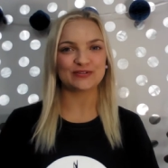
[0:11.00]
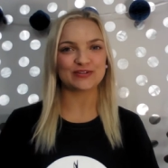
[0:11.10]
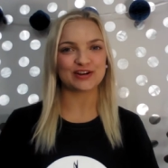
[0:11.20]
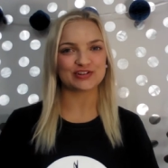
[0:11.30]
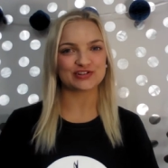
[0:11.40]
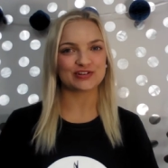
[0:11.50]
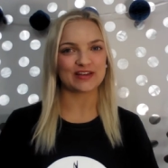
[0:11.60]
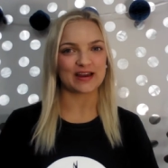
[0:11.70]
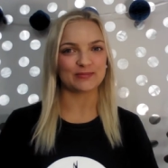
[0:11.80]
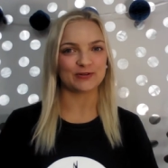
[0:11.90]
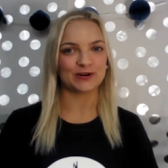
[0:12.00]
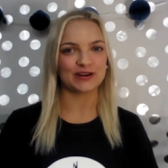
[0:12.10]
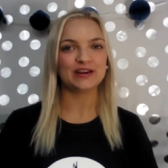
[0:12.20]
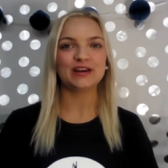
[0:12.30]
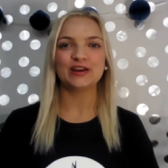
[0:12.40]
Regional
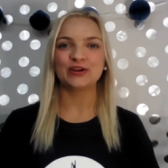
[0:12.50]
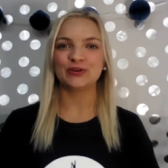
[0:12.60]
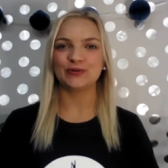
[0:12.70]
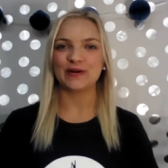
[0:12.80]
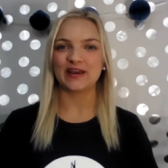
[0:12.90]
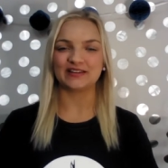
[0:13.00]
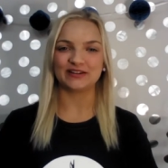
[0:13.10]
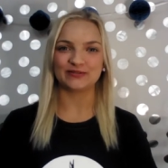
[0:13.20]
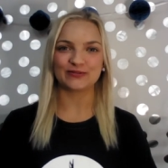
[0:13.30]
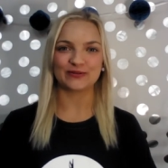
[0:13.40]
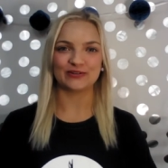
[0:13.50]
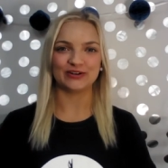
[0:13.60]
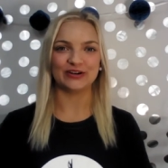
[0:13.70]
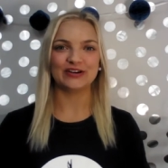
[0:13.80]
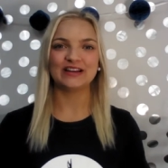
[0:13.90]
Library Creative
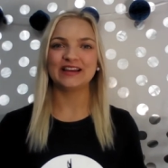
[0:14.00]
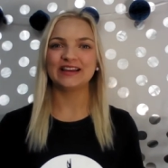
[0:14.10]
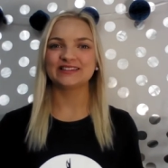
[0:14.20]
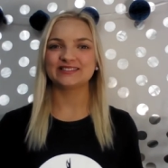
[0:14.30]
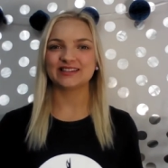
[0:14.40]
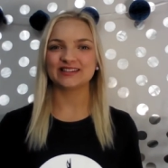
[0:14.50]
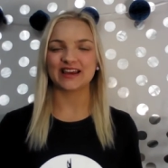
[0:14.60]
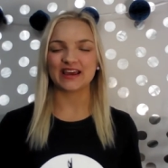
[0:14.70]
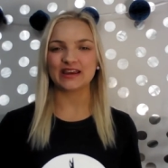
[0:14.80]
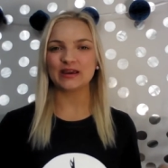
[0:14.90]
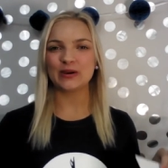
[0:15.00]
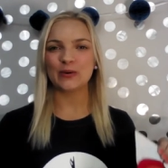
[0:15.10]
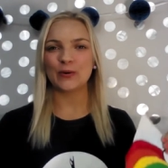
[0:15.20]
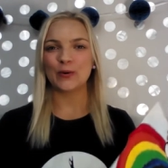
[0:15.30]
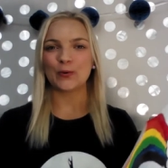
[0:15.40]
Corner. Today
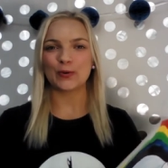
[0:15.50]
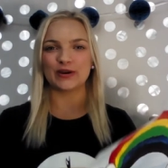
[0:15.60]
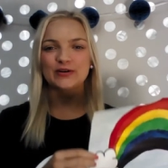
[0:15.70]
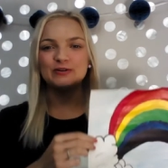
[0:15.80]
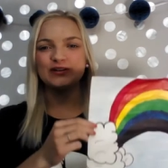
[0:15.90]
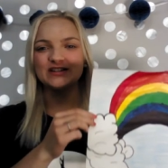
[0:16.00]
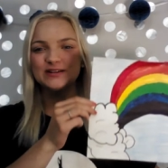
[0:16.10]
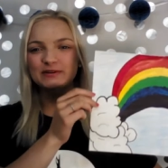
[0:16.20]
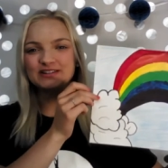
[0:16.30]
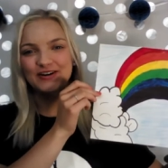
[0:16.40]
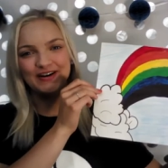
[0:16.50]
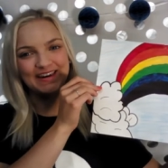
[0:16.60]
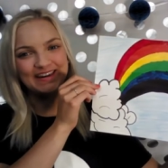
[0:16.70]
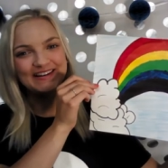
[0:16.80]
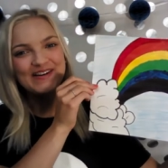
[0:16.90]
we are going to be
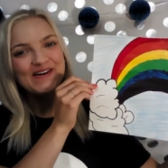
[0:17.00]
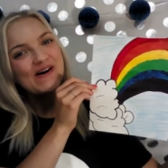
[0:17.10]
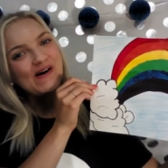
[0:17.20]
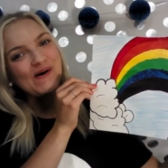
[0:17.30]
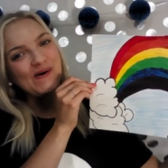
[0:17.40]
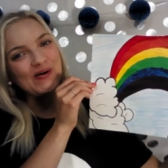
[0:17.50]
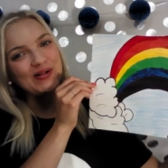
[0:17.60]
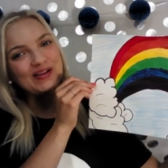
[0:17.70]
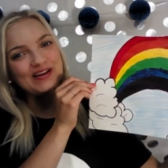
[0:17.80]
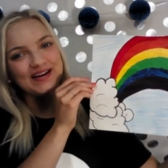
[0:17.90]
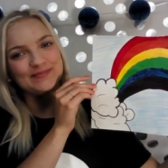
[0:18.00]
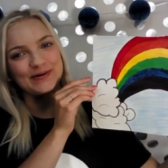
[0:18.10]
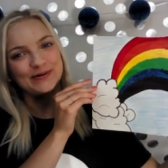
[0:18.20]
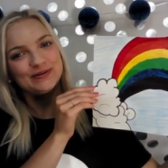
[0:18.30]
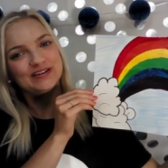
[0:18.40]
talking all
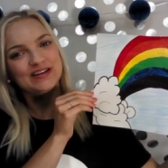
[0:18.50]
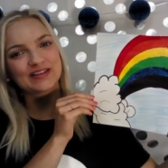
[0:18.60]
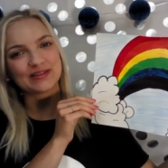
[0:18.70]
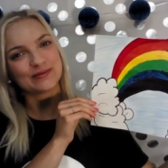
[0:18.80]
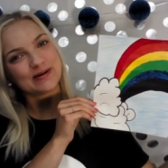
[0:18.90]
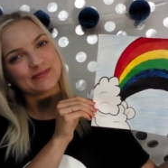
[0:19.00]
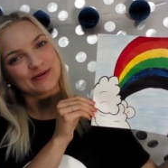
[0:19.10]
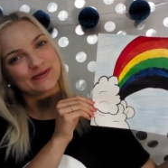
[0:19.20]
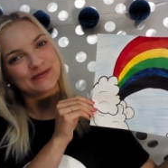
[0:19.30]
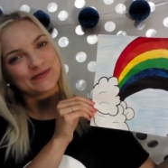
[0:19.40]
about the rainbow.